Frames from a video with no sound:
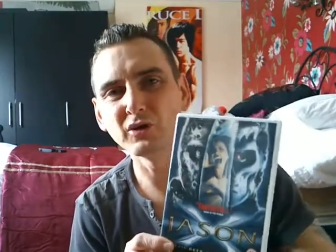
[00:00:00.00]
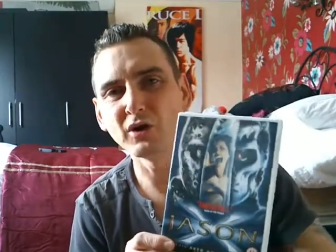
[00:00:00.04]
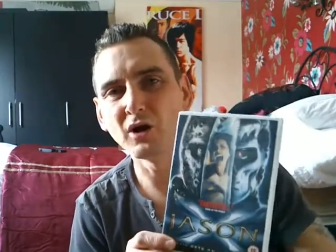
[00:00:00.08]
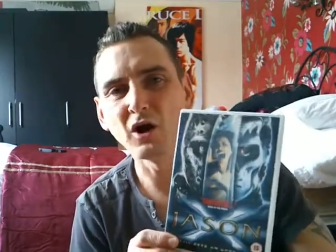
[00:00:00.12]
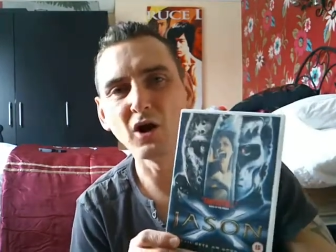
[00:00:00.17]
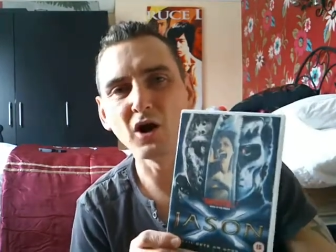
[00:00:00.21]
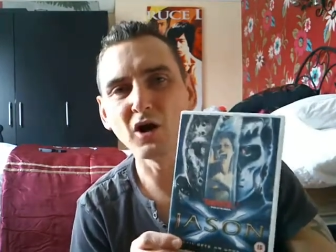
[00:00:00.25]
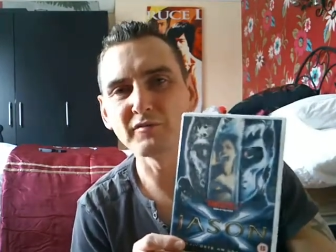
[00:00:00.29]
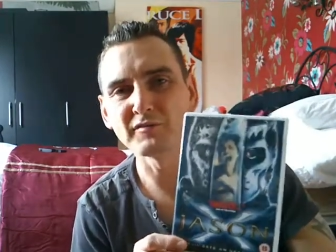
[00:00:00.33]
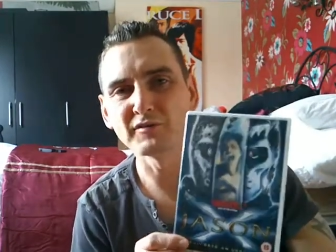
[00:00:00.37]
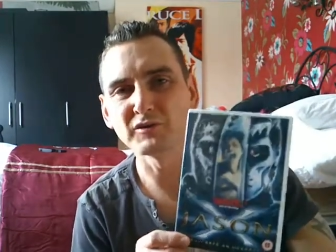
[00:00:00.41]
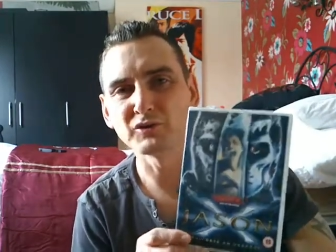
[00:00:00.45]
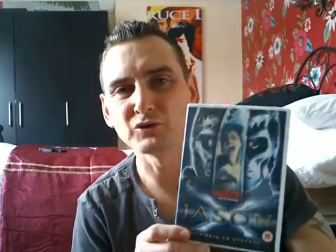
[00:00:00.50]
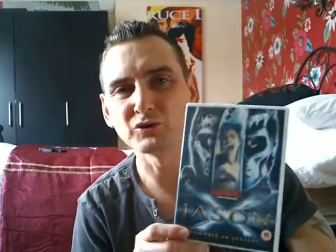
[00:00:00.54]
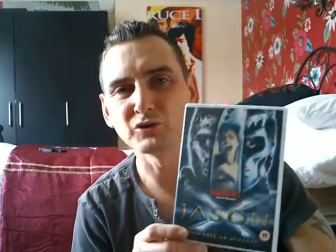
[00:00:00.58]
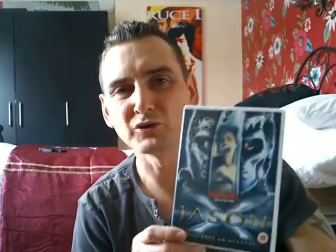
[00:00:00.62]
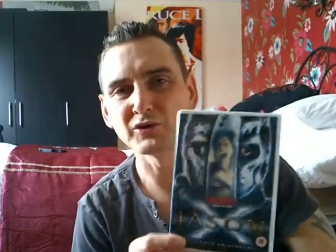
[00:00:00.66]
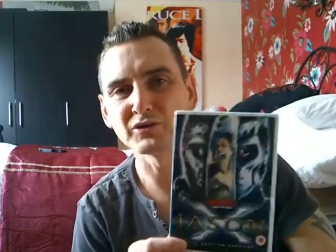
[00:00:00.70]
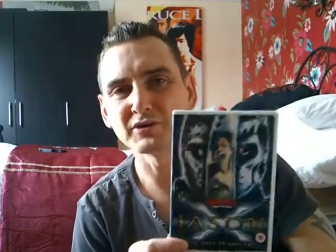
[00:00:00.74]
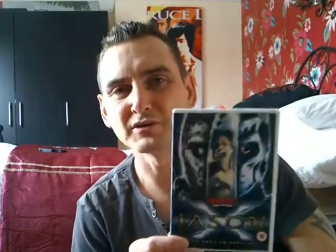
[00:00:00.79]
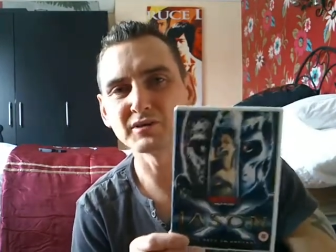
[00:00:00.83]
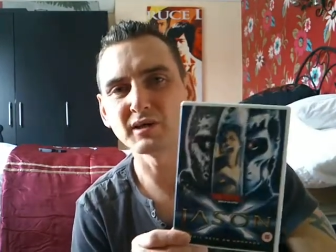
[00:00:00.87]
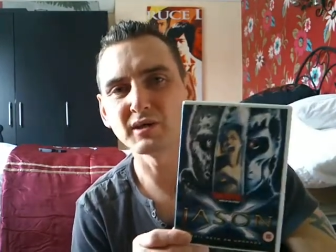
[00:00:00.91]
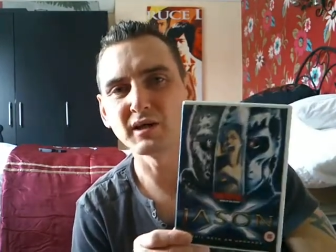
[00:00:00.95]
half as
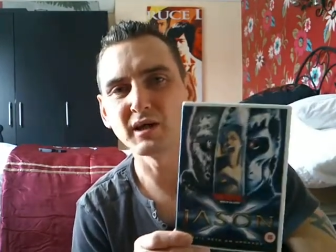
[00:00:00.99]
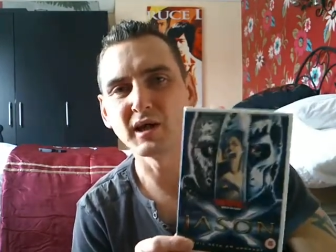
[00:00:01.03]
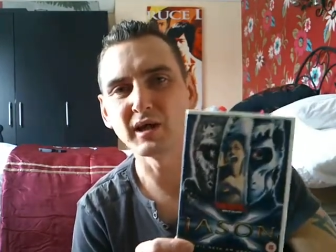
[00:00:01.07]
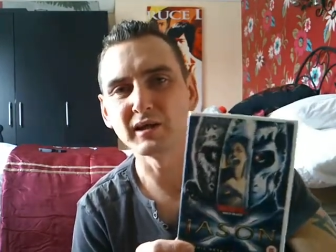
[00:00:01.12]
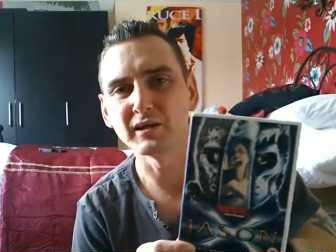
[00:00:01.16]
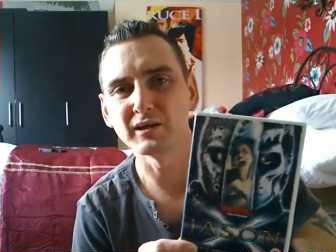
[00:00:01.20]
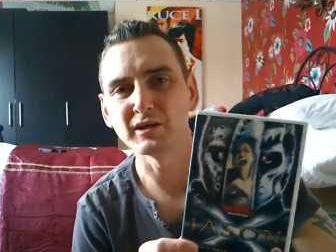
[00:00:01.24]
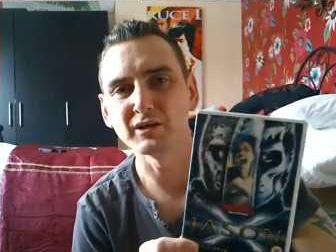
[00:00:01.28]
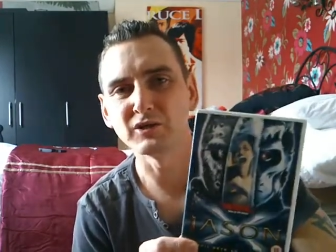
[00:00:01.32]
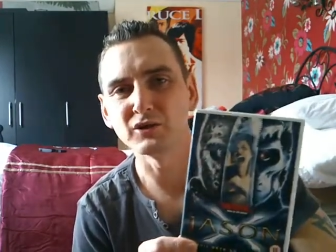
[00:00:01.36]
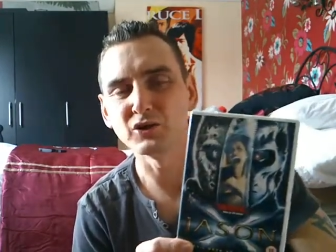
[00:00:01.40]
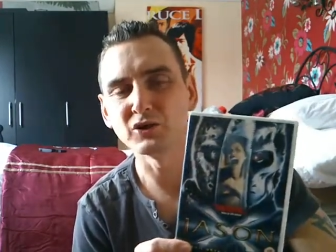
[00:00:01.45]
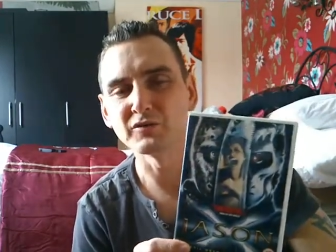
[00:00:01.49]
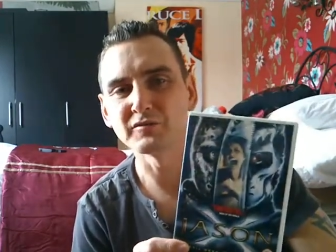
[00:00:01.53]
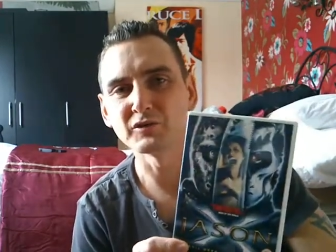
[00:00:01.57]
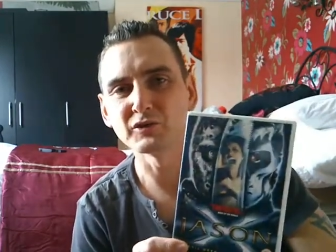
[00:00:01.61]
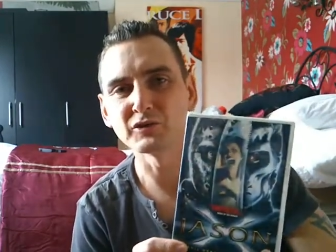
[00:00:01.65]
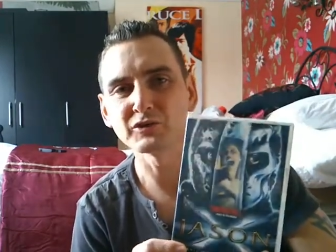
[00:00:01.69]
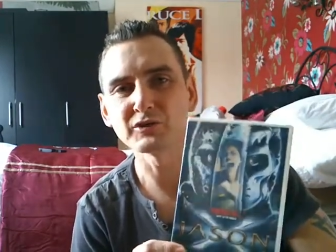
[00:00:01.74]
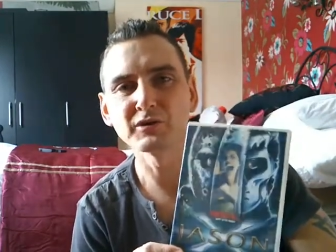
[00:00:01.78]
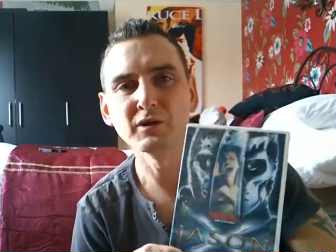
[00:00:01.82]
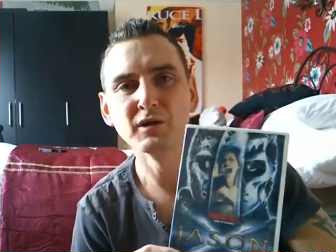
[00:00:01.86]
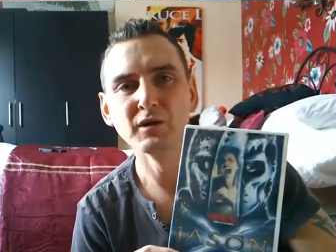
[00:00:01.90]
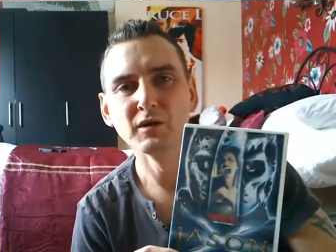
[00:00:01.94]
good as any of the
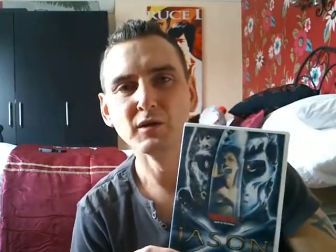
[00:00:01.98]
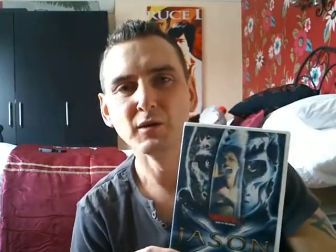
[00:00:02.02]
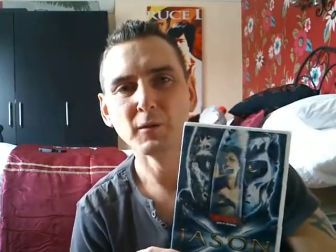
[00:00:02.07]
others.